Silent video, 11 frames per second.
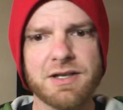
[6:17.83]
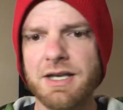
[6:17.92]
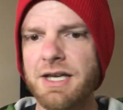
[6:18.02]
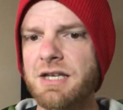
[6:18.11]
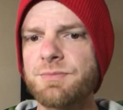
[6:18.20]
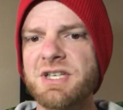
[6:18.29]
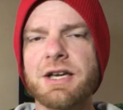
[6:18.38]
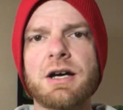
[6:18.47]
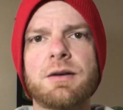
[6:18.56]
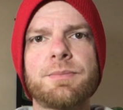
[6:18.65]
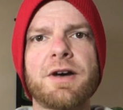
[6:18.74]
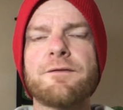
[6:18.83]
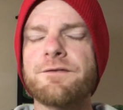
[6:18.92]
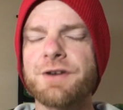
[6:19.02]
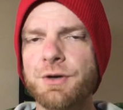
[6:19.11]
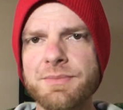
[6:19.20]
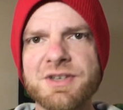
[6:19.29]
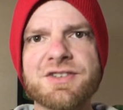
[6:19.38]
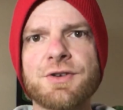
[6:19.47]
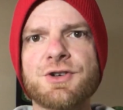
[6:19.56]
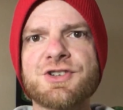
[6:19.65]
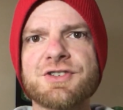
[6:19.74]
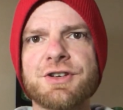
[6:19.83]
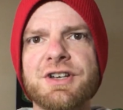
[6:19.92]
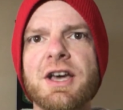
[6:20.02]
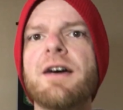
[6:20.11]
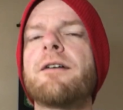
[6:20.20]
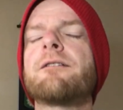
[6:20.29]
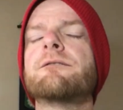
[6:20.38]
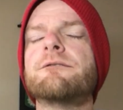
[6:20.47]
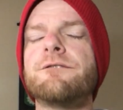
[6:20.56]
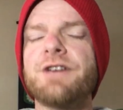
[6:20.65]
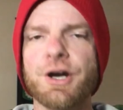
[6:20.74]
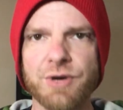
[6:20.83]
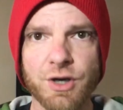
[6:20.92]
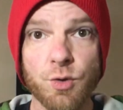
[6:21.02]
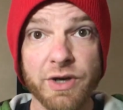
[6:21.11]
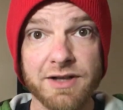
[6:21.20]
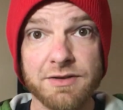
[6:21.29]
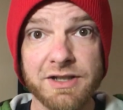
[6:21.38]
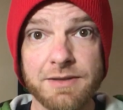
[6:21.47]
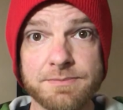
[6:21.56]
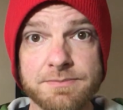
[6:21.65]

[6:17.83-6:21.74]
it can become very misunderstood very quickly.